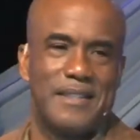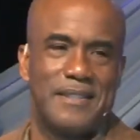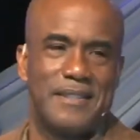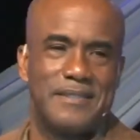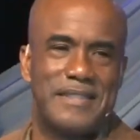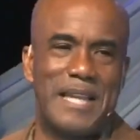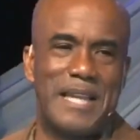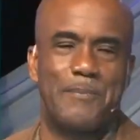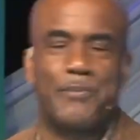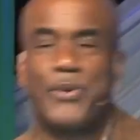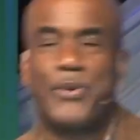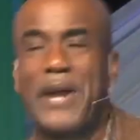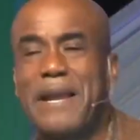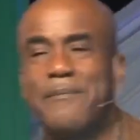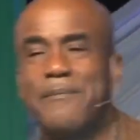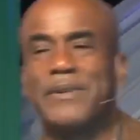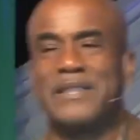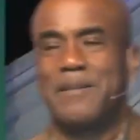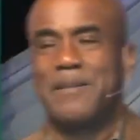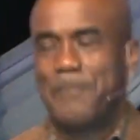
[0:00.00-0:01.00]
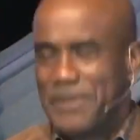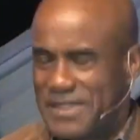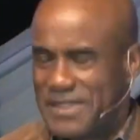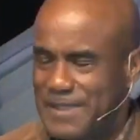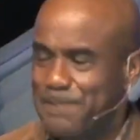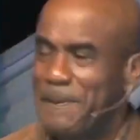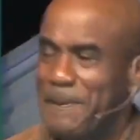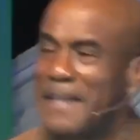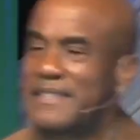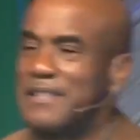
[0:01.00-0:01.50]
They pray with the
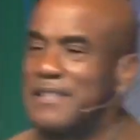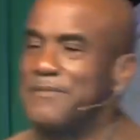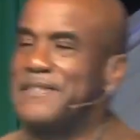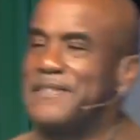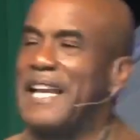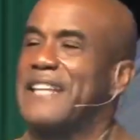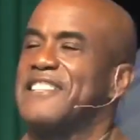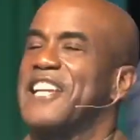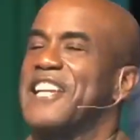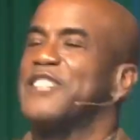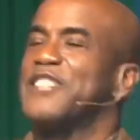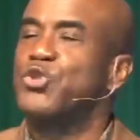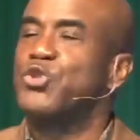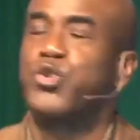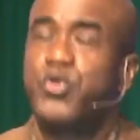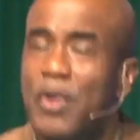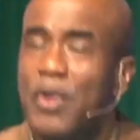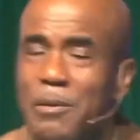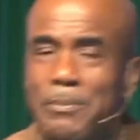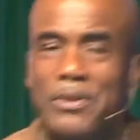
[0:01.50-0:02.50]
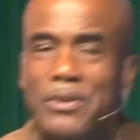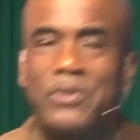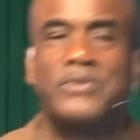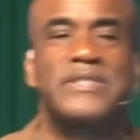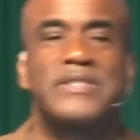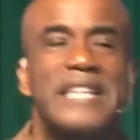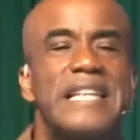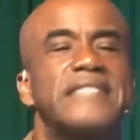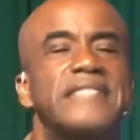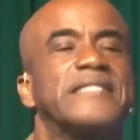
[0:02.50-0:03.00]
perspective that their troubles
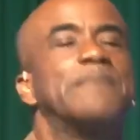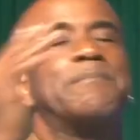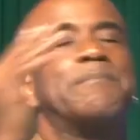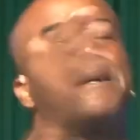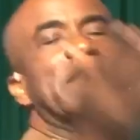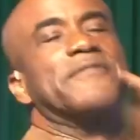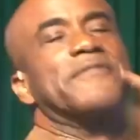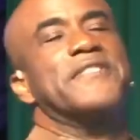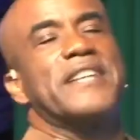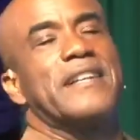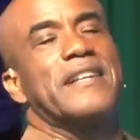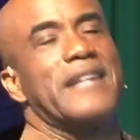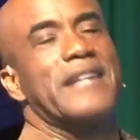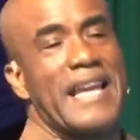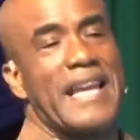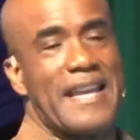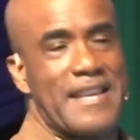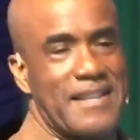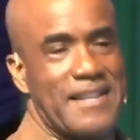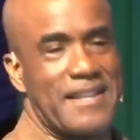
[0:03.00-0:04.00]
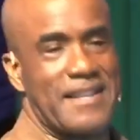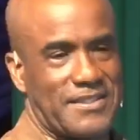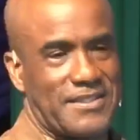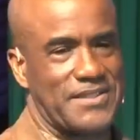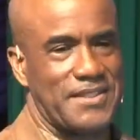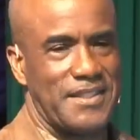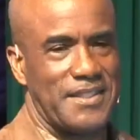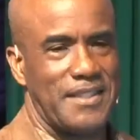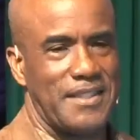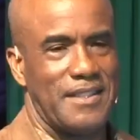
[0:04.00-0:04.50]
is above their heads.
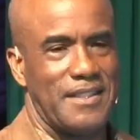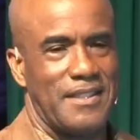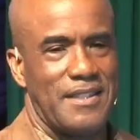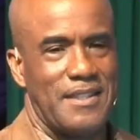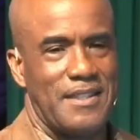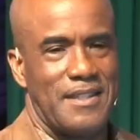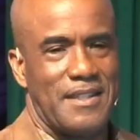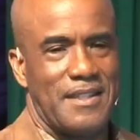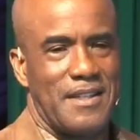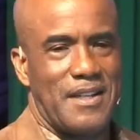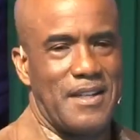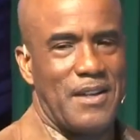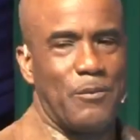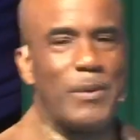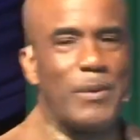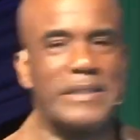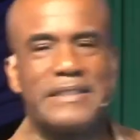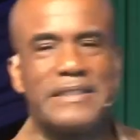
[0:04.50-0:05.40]
When the